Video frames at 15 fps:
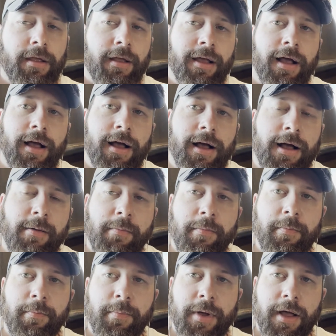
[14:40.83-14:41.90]

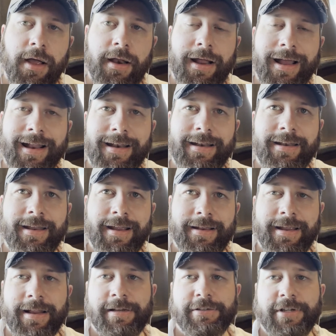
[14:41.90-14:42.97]
But I did
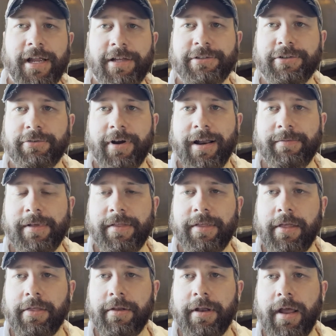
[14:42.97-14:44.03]
get a chance to grab that
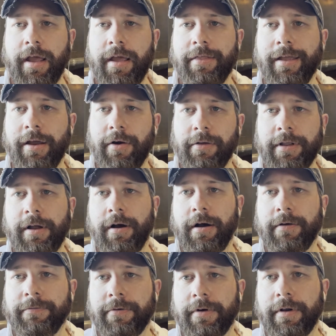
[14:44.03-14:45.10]
the other day. They only
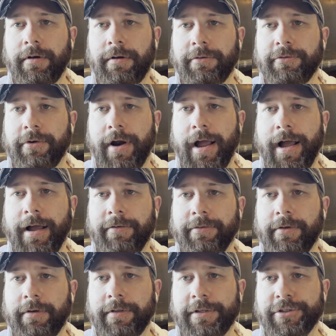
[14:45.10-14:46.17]
offer it on draft
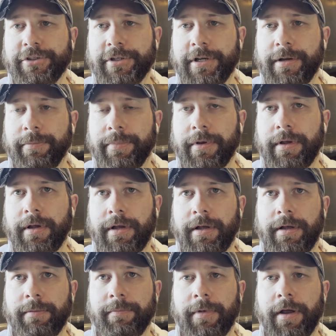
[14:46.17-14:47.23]
on this ship.
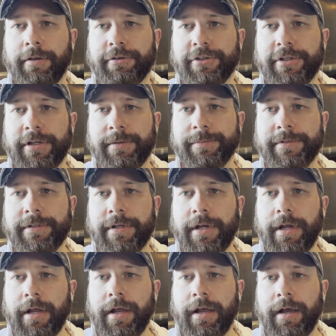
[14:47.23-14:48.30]
Other ships,
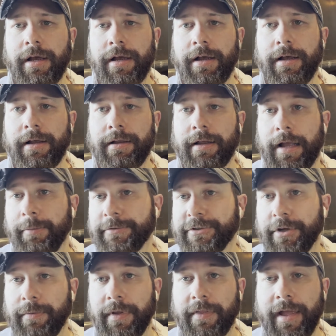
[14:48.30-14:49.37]
I'm
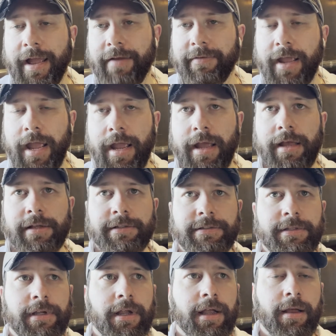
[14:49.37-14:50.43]
assuming they have
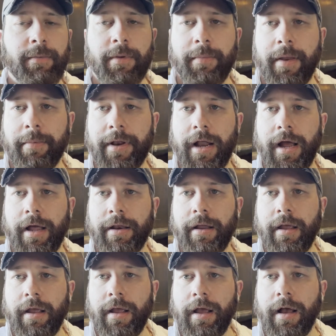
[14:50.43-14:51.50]
cans, but maybe not.
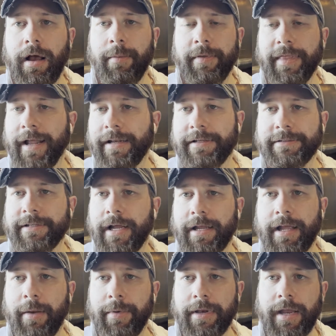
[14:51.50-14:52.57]
But that does not
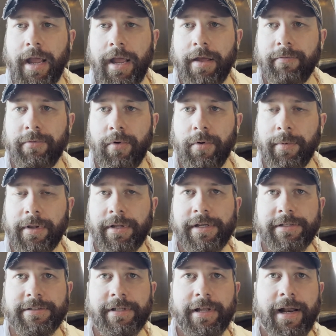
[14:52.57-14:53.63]
come in can form, at
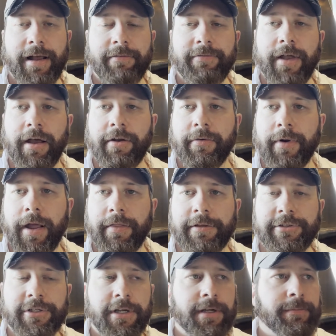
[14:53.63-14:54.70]
least that I found around the
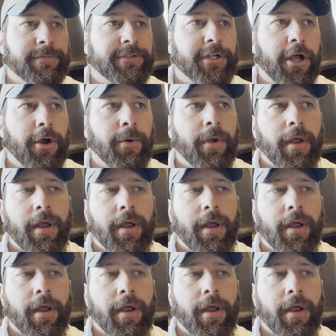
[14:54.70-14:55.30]
ship. So